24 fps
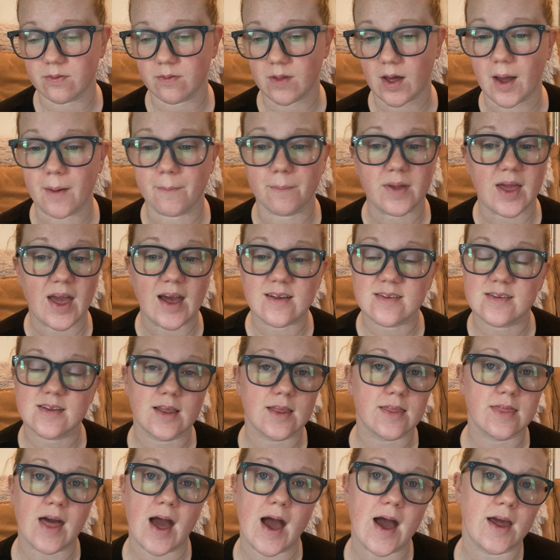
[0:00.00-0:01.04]
I'm
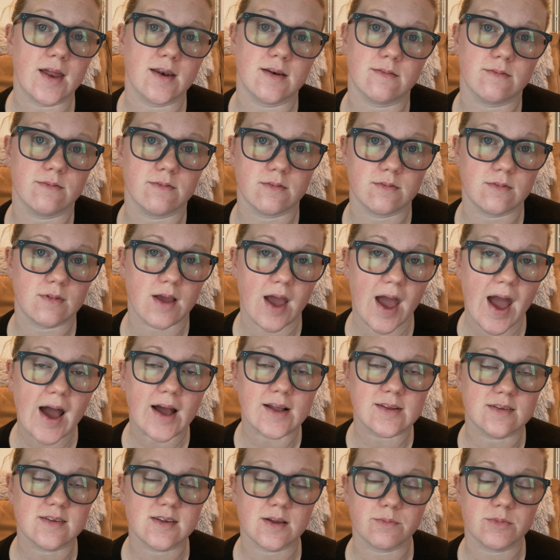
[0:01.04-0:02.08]
guessing that
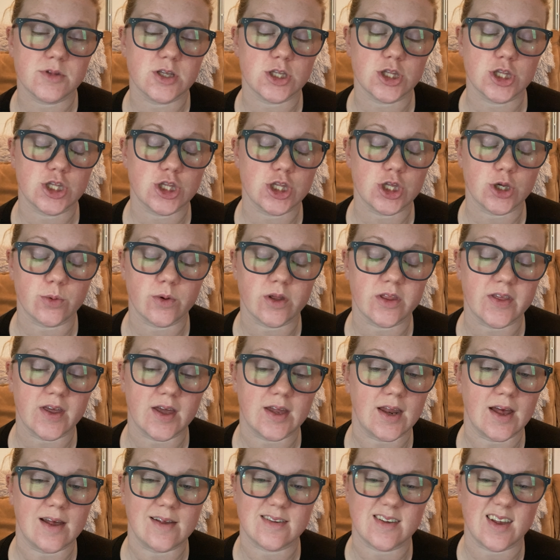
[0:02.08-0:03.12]
had something to do with
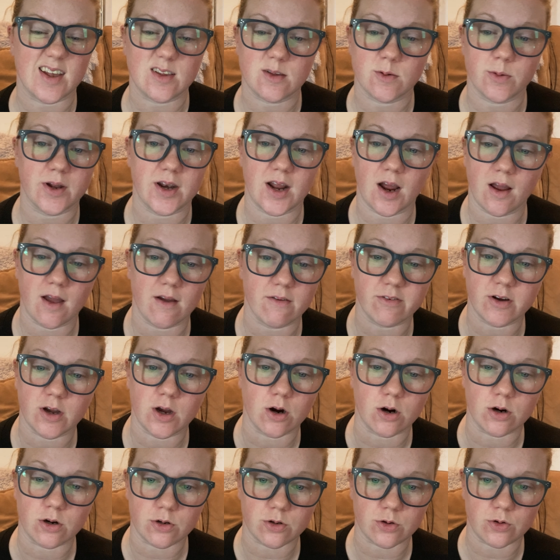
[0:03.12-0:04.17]
it, as that's what every
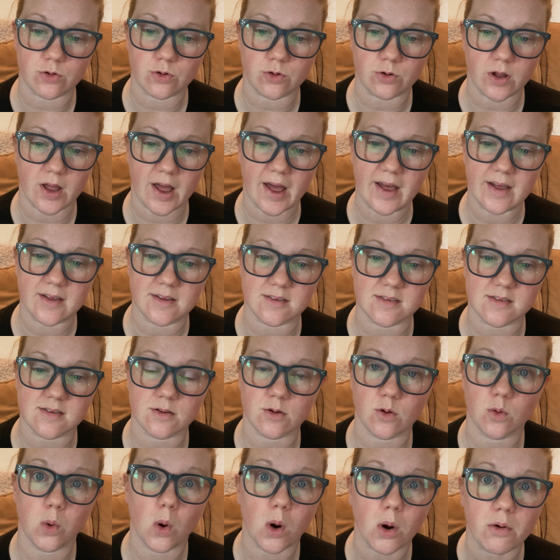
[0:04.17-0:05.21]
article has
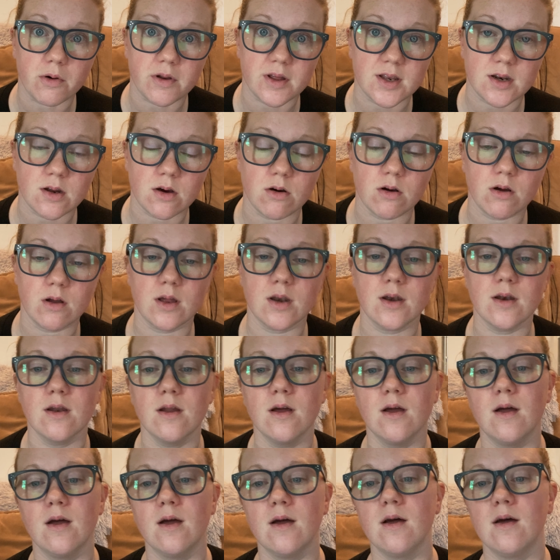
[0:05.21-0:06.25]
quoted on.
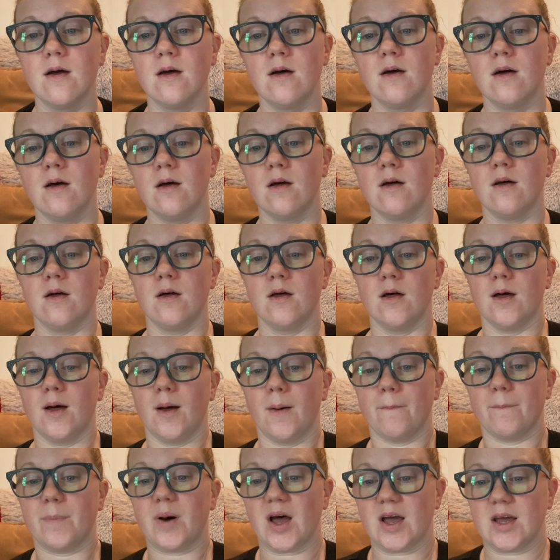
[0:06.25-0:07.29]

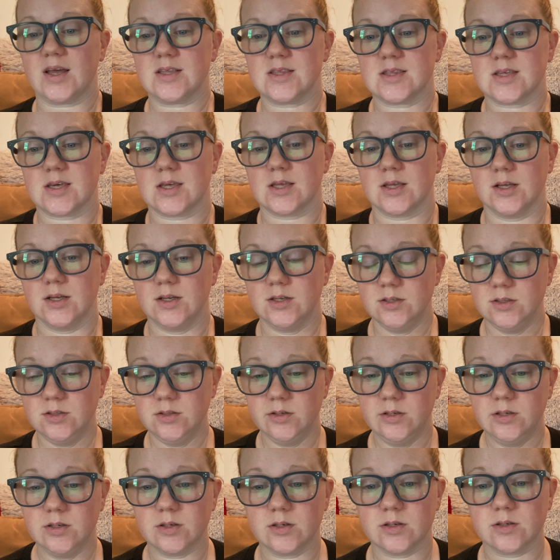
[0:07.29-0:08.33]
But
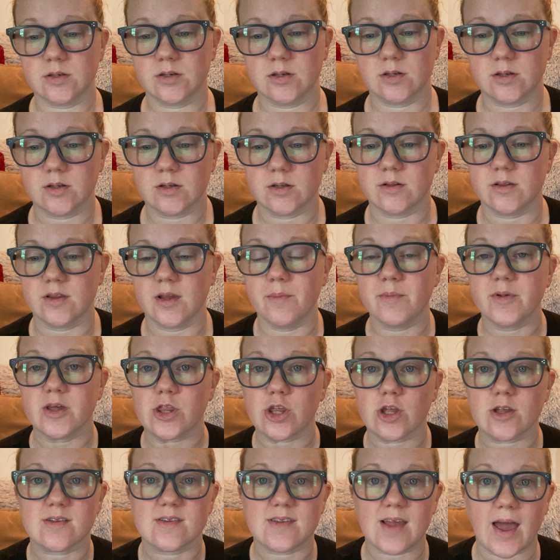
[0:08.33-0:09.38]
let me
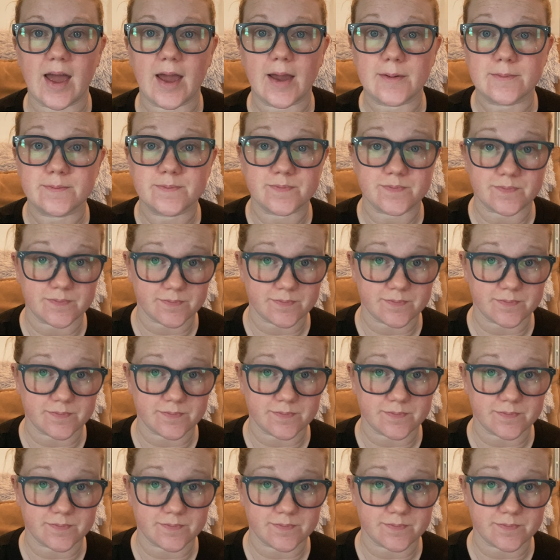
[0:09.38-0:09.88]
just say,